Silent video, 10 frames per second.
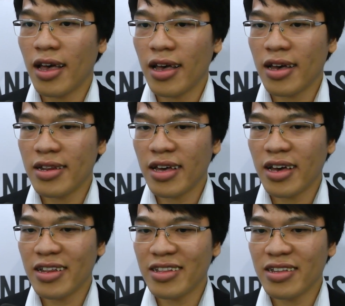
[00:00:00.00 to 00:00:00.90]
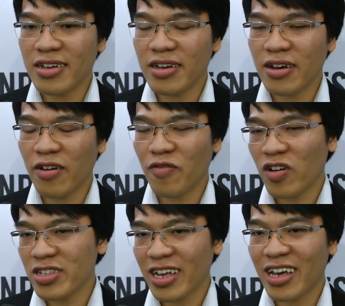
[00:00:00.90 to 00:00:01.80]
And then, uh, of
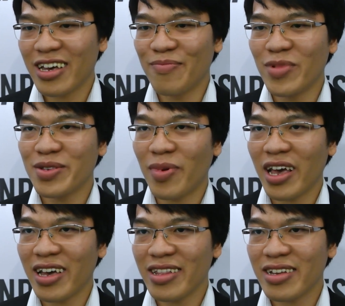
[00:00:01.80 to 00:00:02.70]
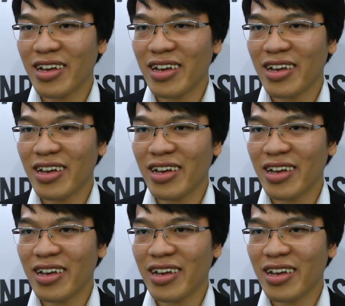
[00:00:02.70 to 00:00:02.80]
course, I misplay it.